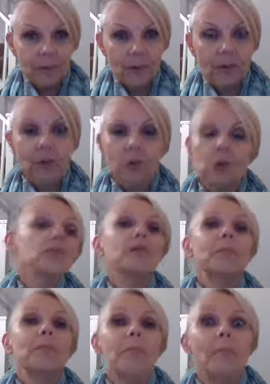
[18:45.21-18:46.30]
So of course
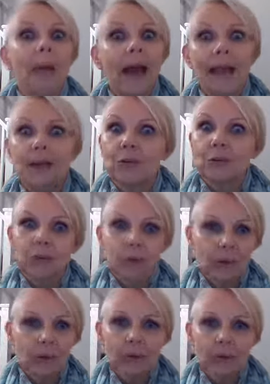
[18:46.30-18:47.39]
it made
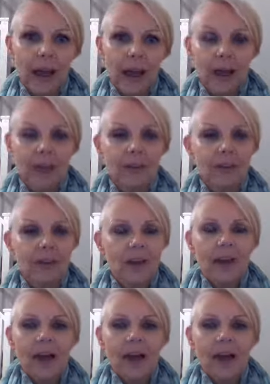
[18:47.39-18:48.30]
real sense